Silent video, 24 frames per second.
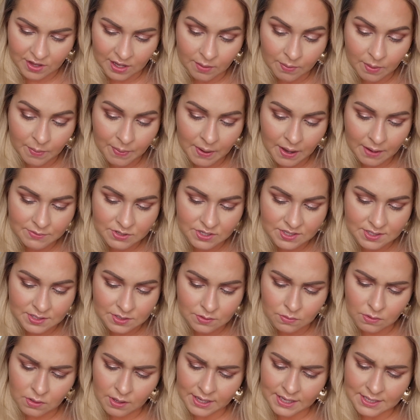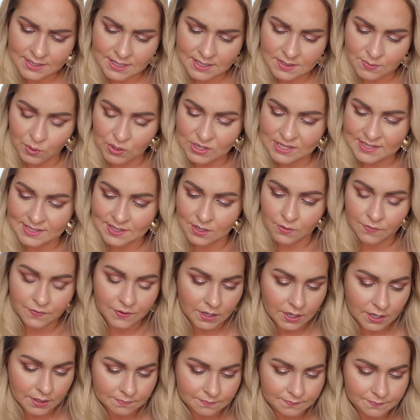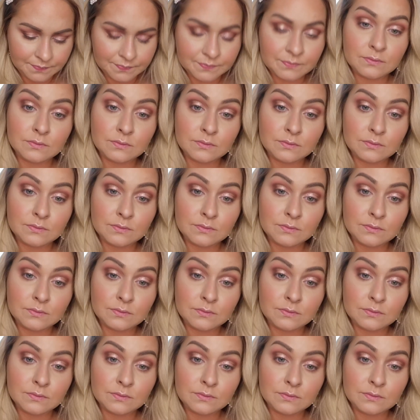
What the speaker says: Thingamabob just, well, I guess it's more silver.